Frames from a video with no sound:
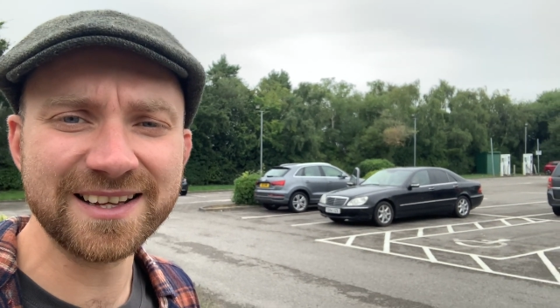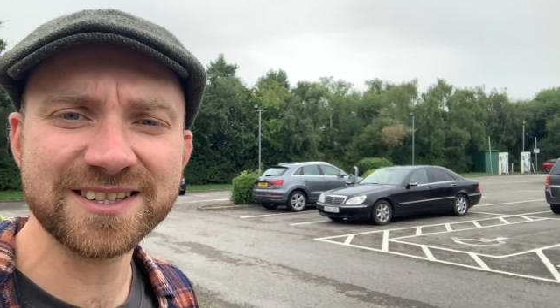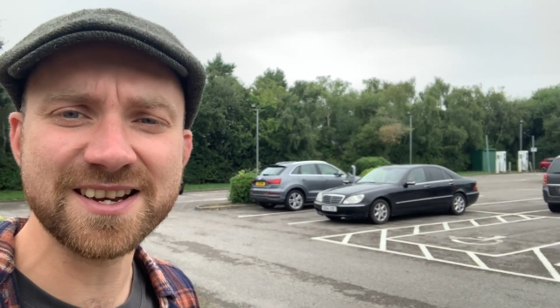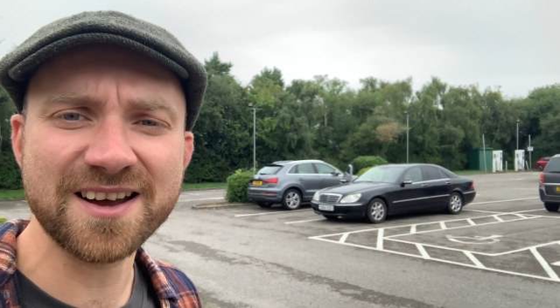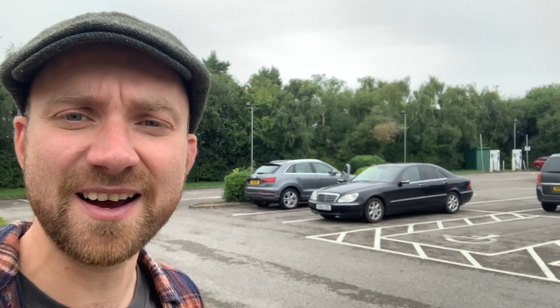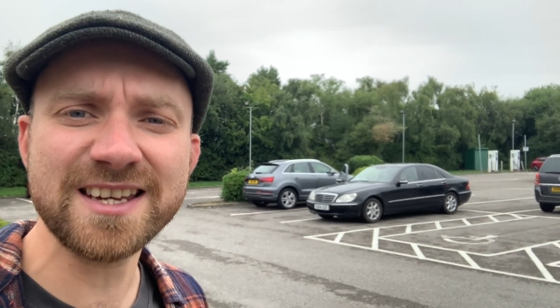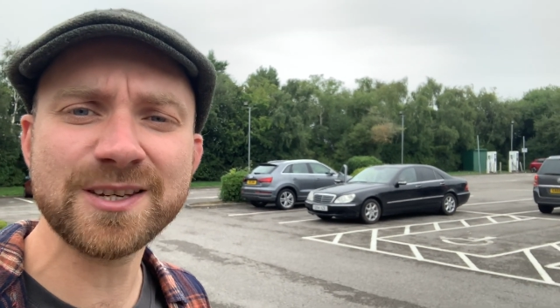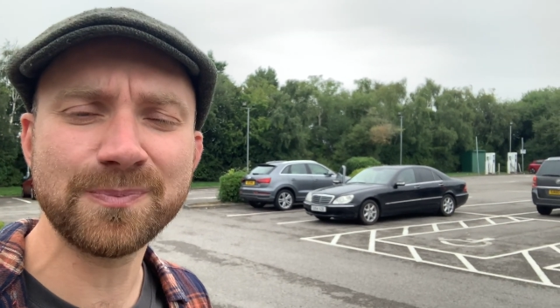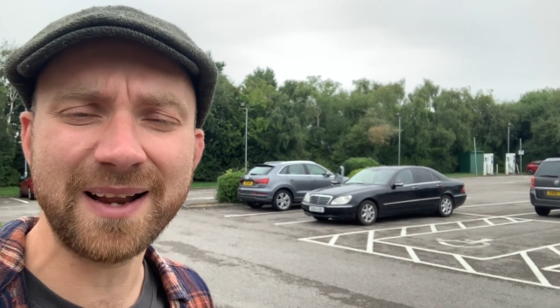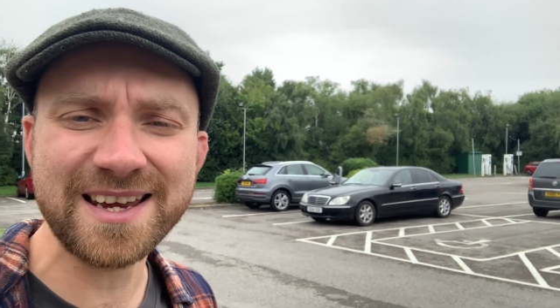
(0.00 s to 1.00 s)
It's a
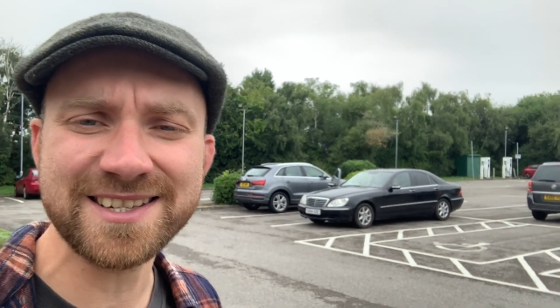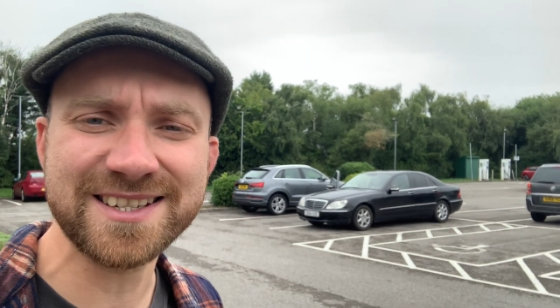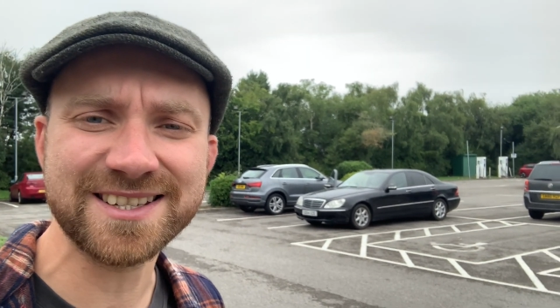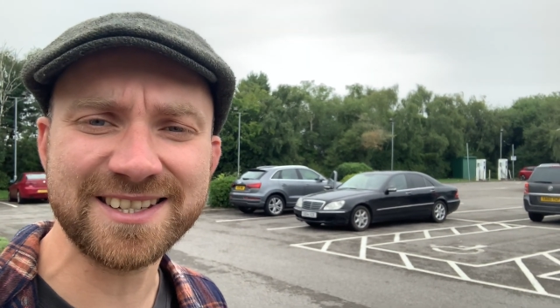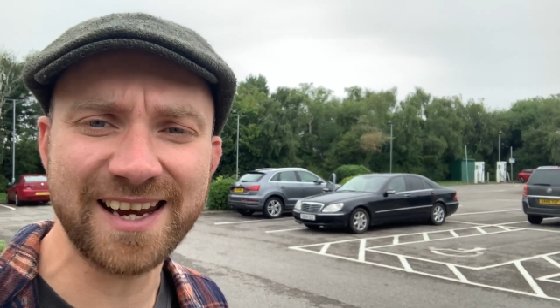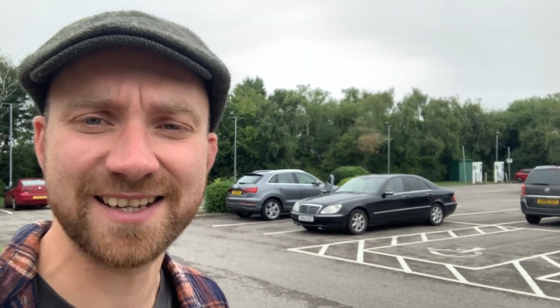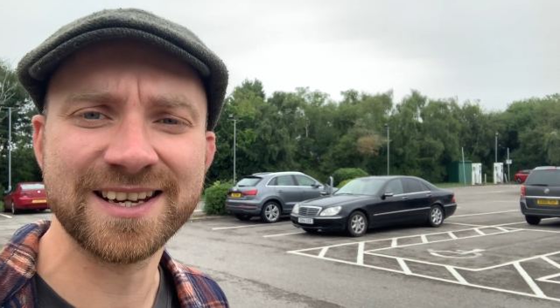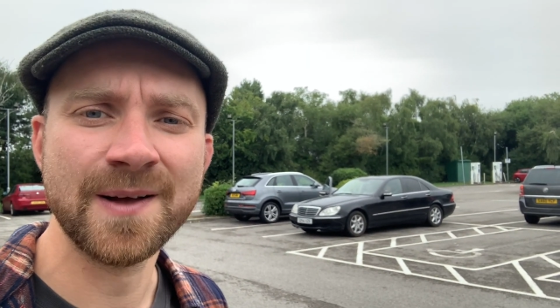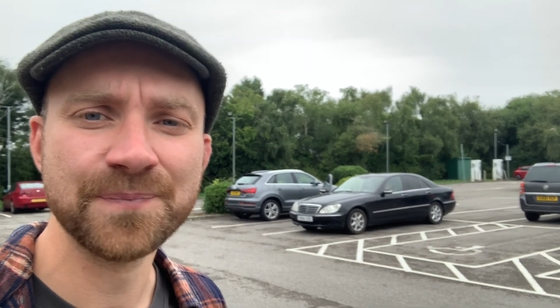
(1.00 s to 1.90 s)
nice place to sit.